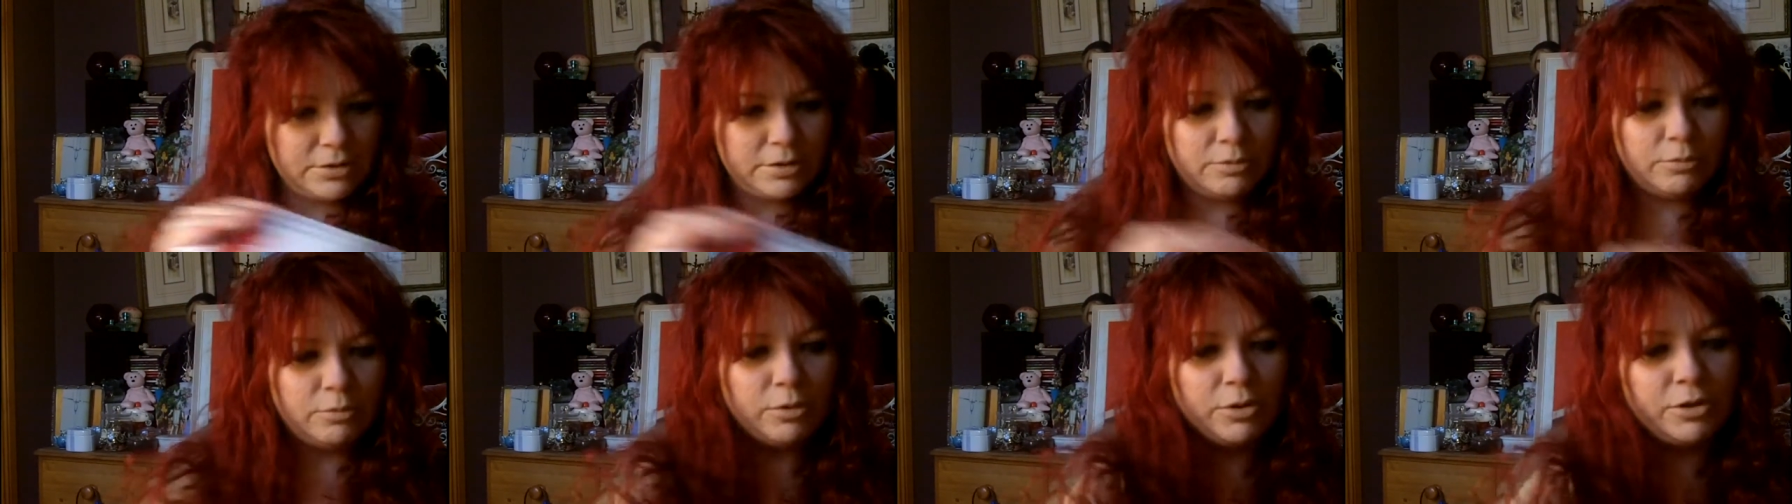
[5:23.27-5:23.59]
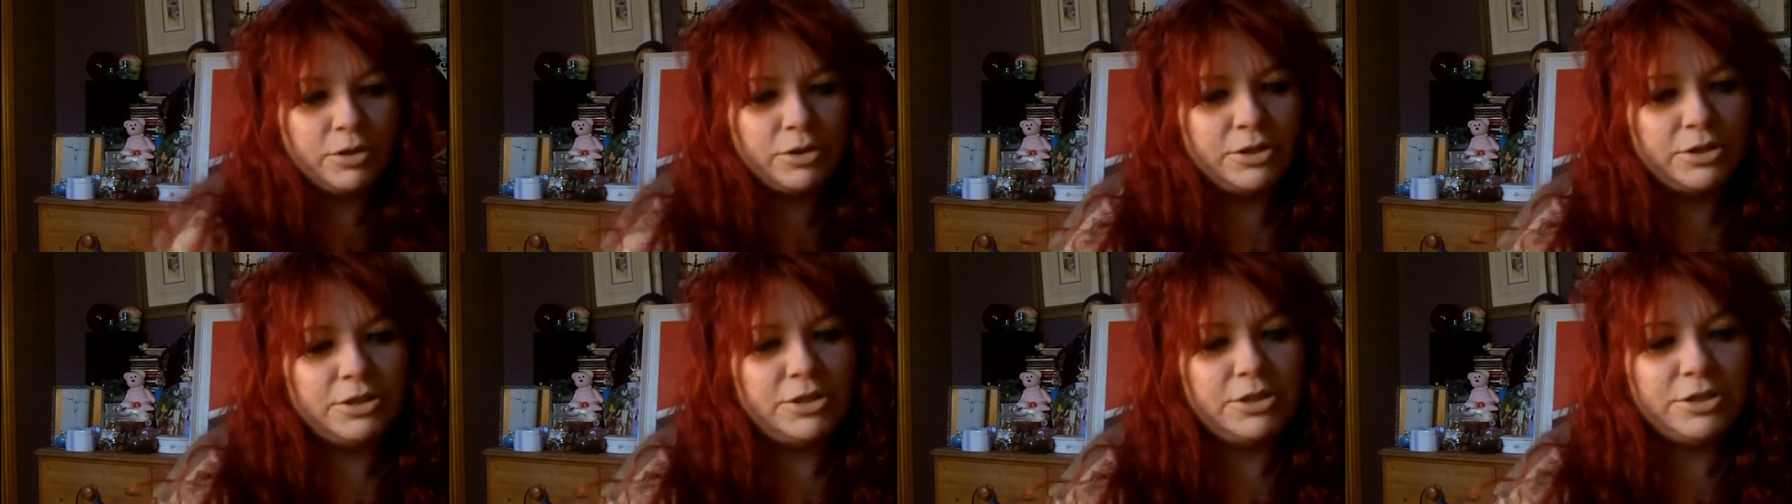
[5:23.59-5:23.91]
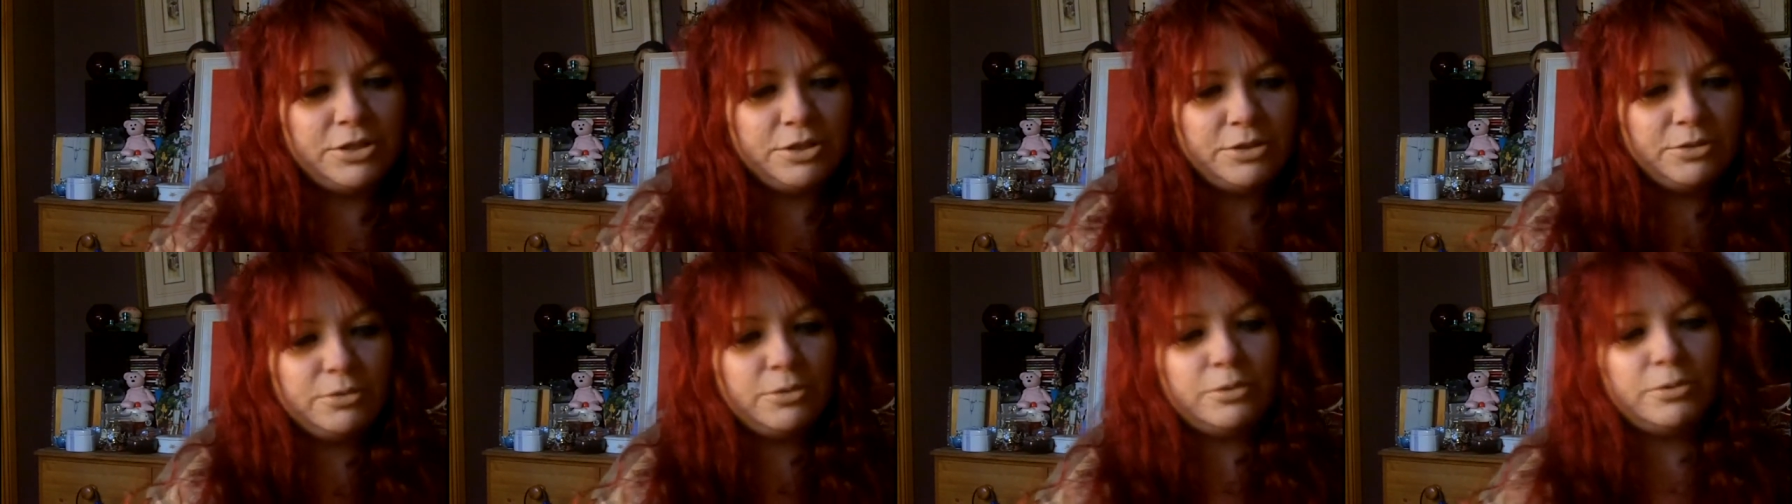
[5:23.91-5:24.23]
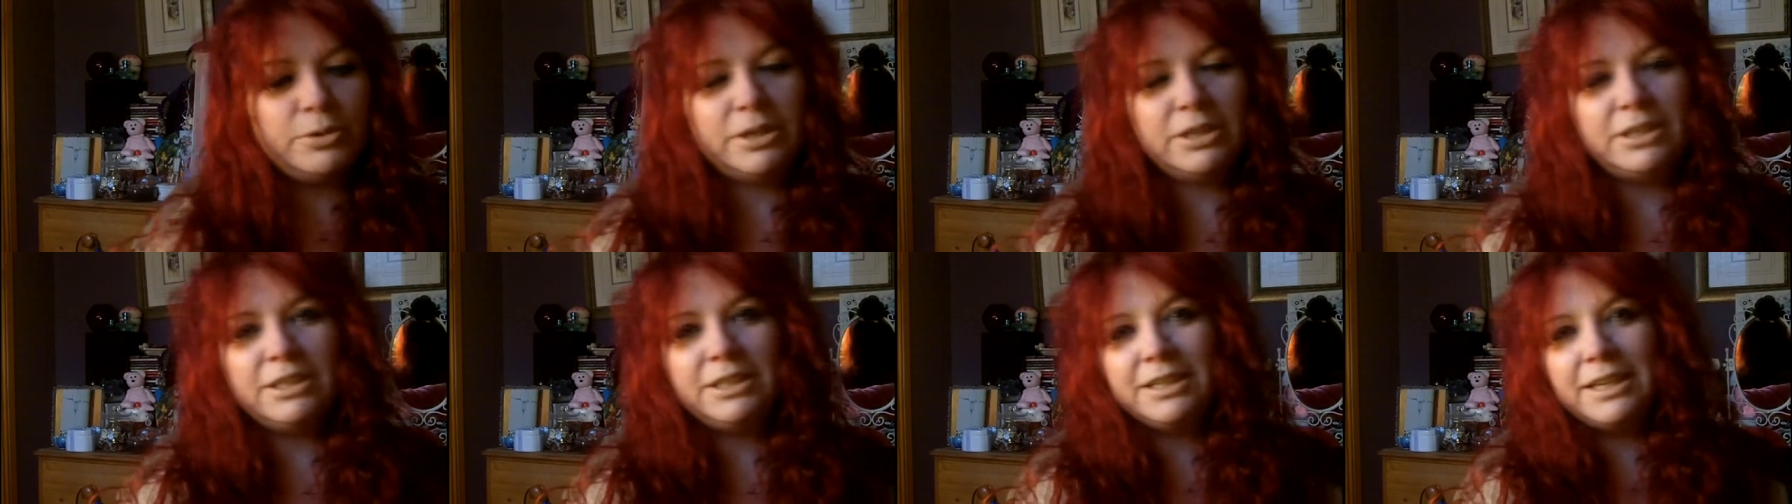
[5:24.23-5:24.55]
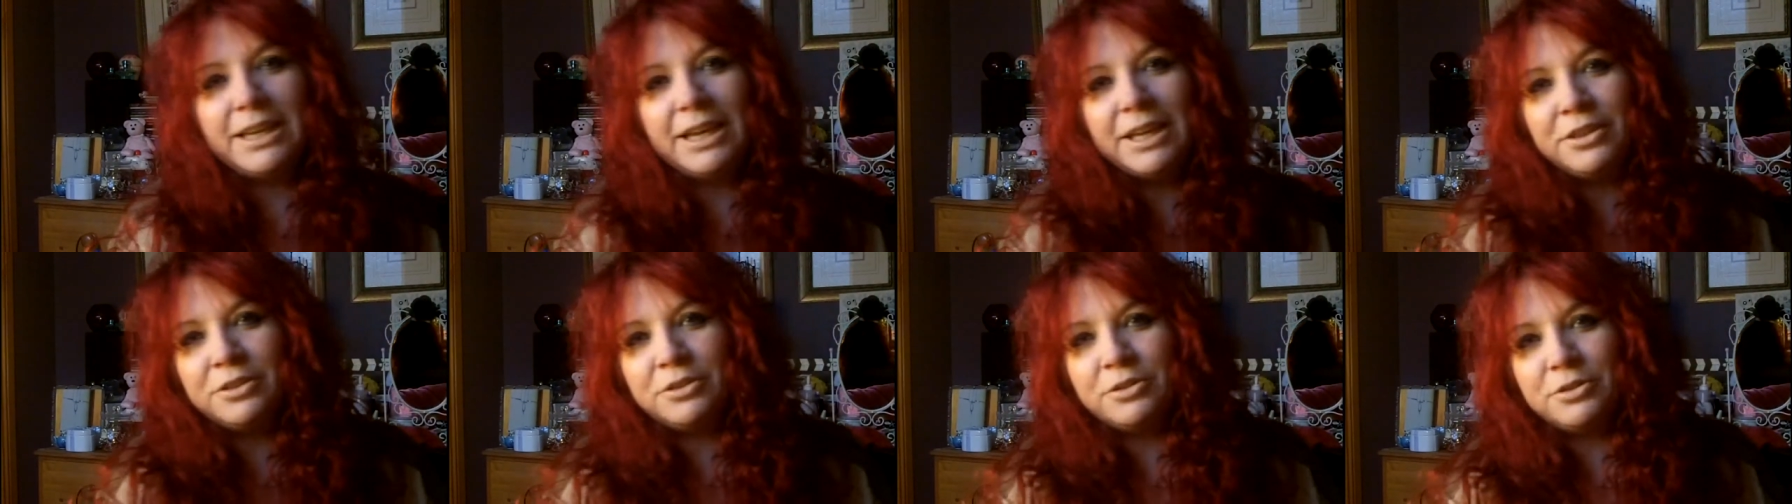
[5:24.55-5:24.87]
I wanted to quickly
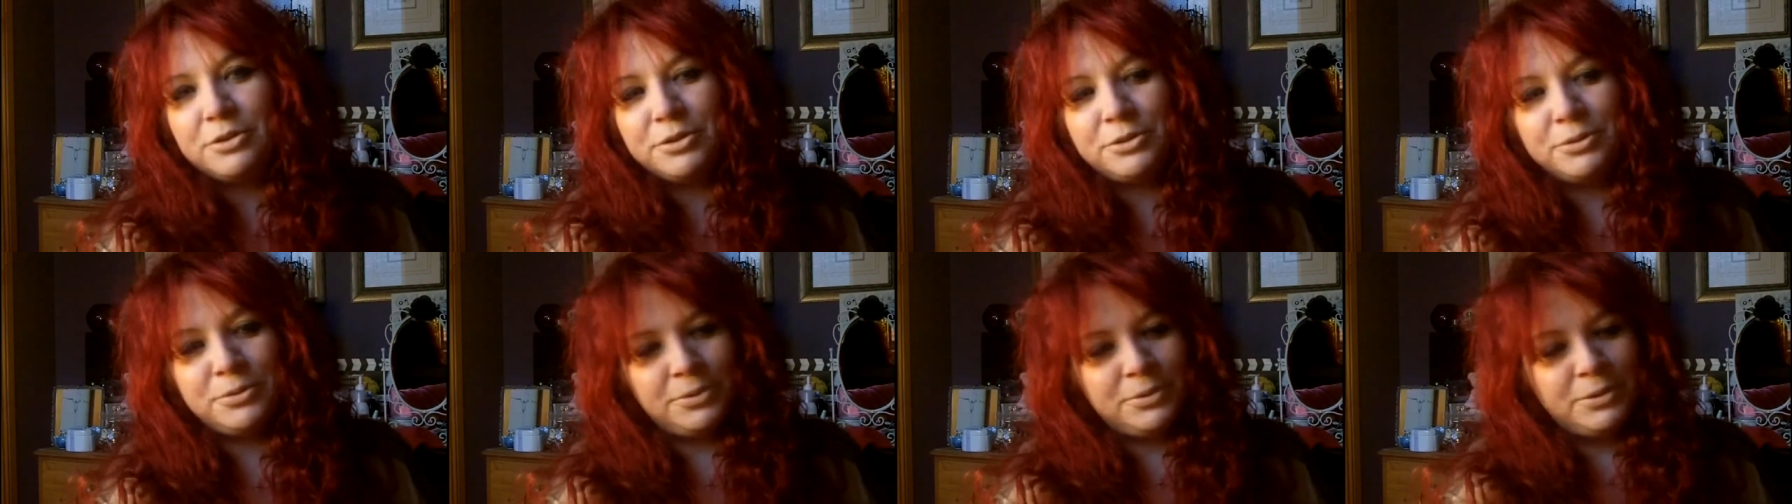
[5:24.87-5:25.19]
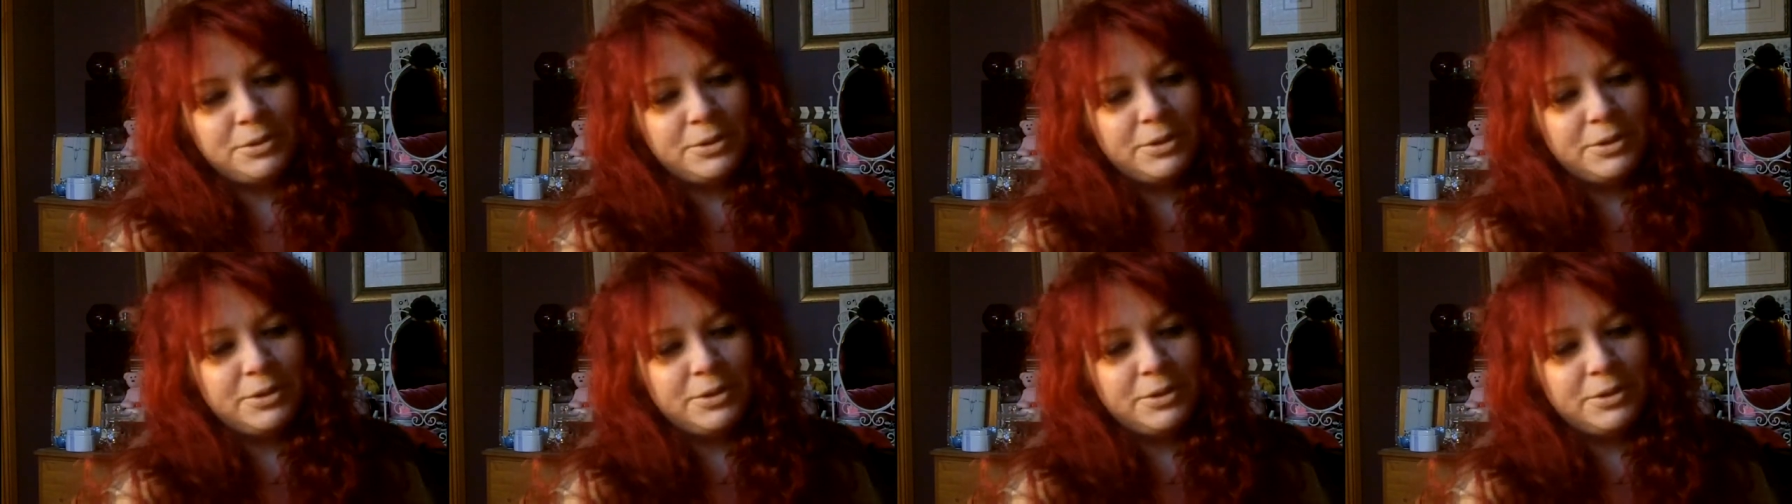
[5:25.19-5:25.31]
get through